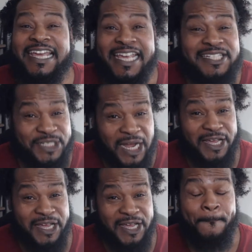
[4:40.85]
He's
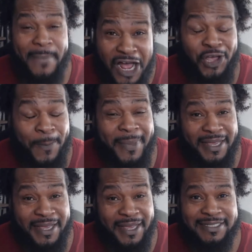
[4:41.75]
talking about Malcolm
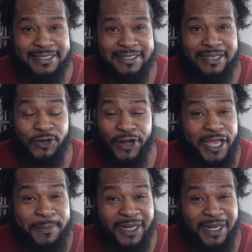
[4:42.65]
X,
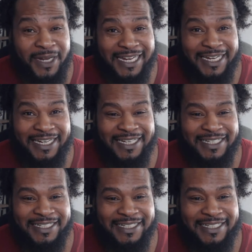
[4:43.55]
rahimahullah
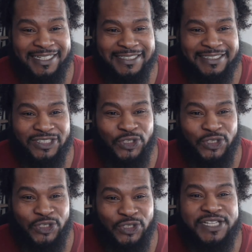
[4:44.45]

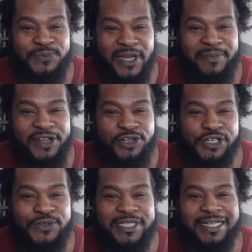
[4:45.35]
who in his right mind
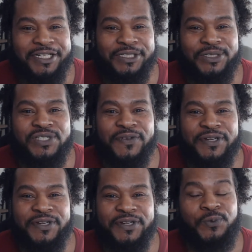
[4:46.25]
introduces and concludes
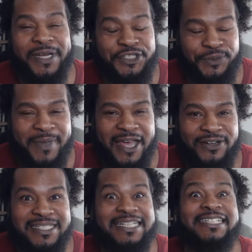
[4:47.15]
videos with racial
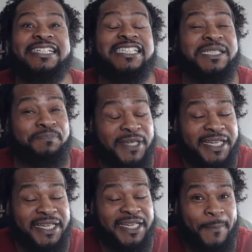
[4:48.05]
matters? He's
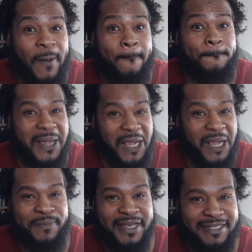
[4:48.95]
speaking about
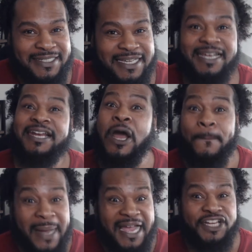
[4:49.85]
Malcolm X.
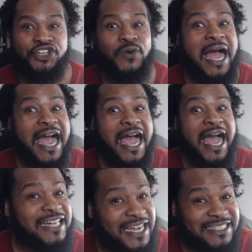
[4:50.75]
Now, mind you, I
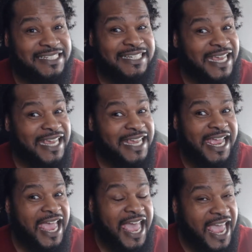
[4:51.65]
did not
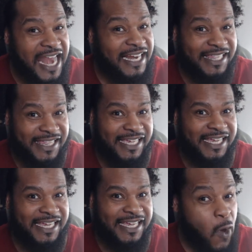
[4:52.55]
say
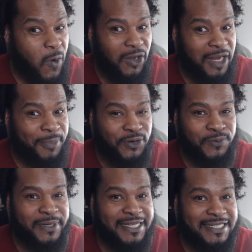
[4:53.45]
anything at all
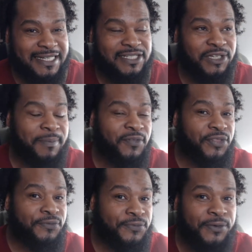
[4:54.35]
about race until
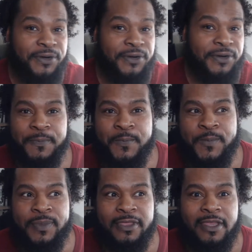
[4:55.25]
about the fourth
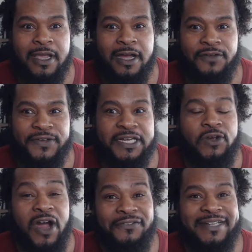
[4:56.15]
uh,
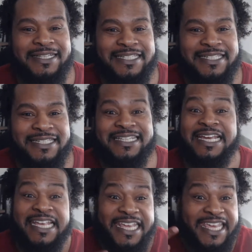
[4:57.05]
video of that
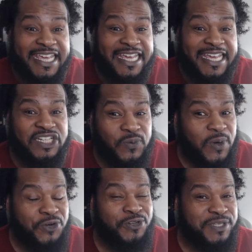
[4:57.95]
series. He's the
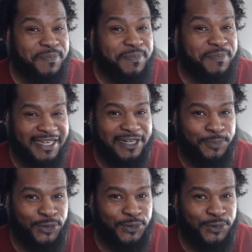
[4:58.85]
one who's making it
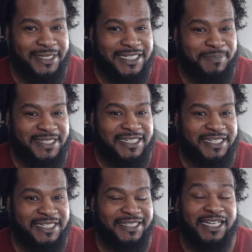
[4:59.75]
about race
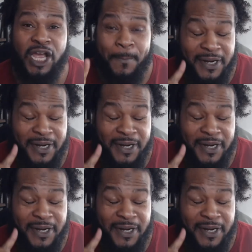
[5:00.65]
specifically.